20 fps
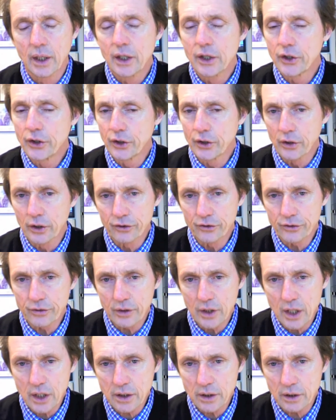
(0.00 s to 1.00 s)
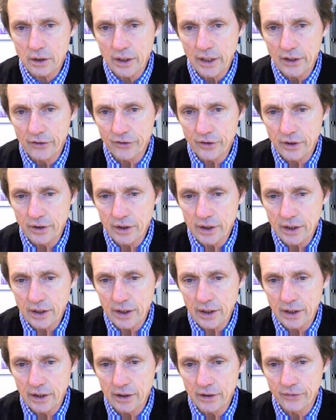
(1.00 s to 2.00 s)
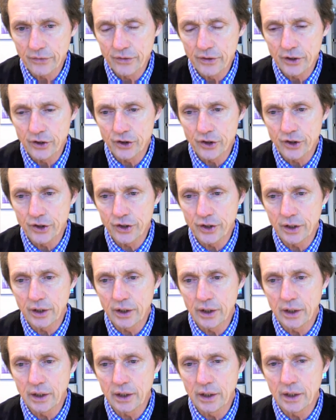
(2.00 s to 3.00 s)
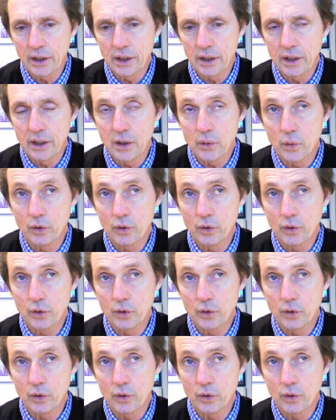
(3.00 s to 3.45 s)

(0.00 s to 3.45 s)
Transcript: Your instructor has indicated that she